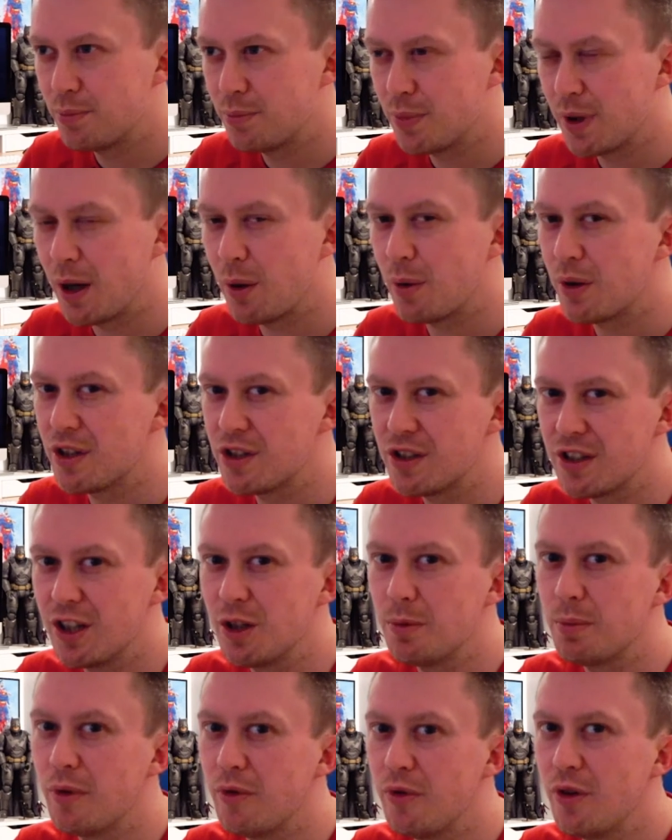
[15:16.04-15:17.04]
But I would have
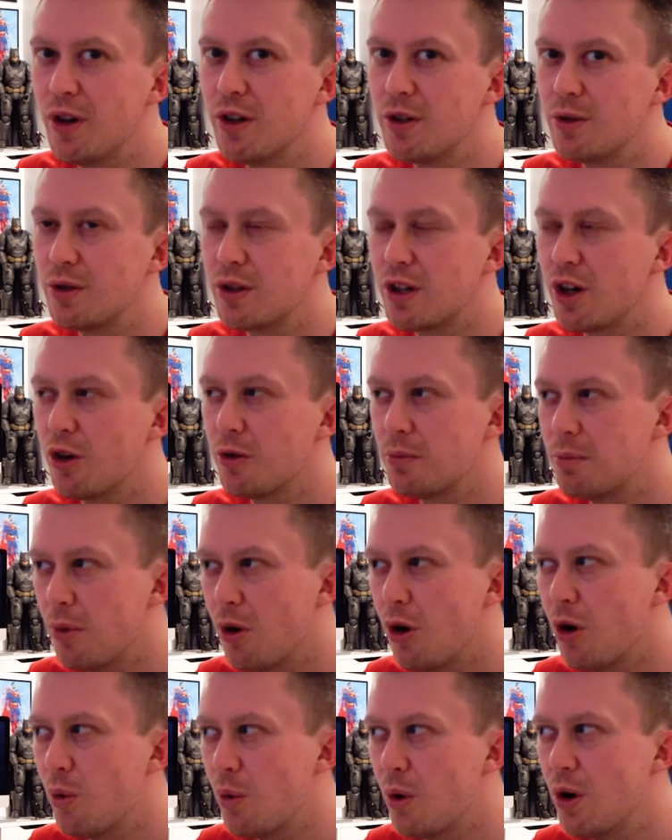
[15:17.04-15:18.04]
still preferred to have gotten
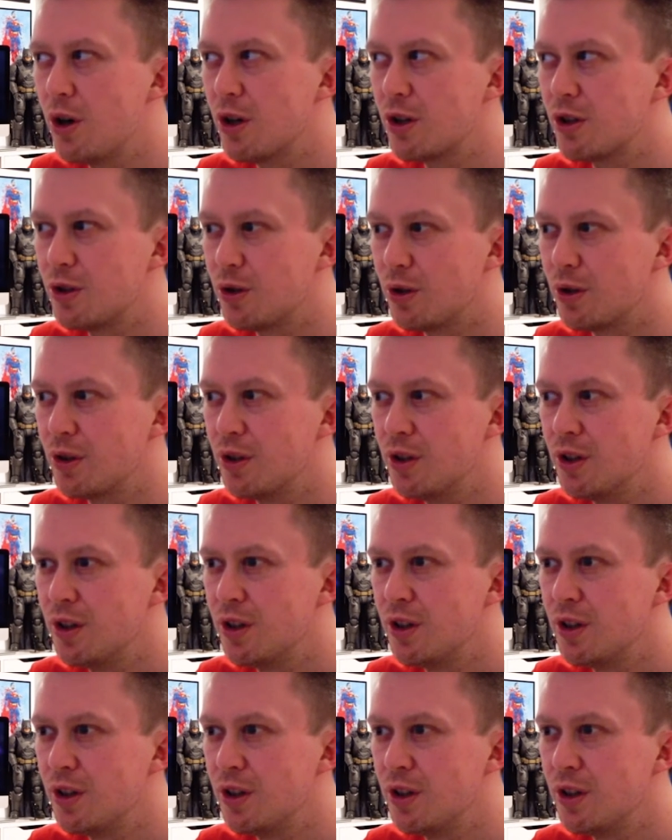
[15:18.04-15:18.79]
more work done